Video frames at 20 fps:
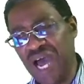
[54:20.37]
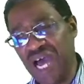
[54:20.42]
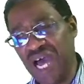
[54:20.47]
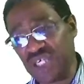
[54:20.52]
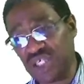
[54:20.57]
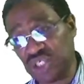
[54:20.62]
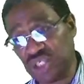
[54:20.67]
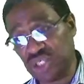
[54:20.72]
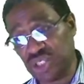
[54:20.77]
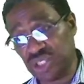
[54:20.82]

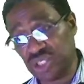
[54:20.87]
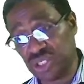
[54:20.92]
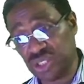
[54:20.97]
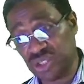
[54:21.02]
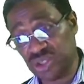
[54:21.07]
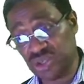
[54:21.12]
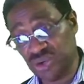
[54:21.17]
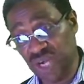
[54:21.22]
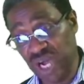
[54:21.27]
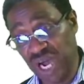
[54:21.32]

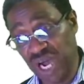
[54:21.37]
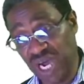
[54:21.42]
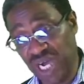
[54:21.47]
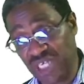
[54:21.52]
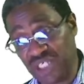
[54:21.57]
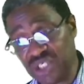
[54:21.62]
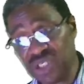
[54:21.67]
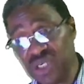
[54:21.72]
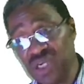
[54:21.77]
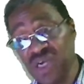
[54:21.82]
soda
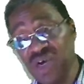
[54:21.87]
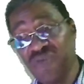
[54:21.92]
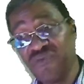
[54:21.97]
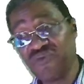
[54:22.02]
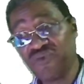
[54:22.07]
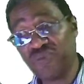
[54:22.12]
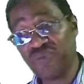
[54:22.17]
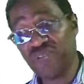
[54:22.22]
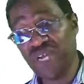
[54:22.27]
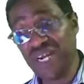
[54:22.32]
ash
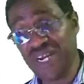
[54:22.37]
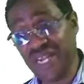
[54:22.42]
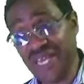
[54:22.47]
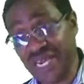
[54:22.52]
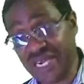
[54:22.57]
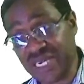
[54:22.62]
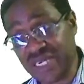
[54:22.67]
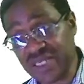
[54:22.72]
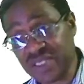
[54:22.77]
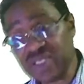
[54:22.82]
from the lake
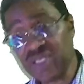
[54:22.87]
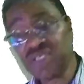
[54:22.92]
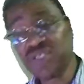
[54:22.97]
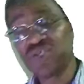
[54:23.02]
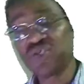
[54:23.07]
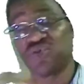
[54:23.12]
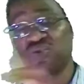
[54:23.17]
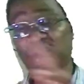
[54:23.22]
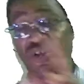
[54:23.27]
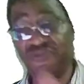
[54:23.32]
to
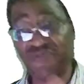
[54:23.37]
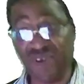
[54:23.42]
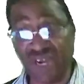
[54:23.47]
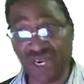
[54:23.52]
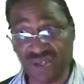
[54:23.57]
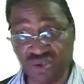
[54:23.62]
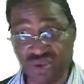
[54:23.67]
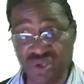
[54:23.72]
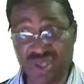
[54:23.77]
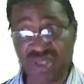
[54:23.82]
the
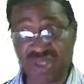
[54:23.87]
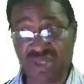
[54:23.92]
factory.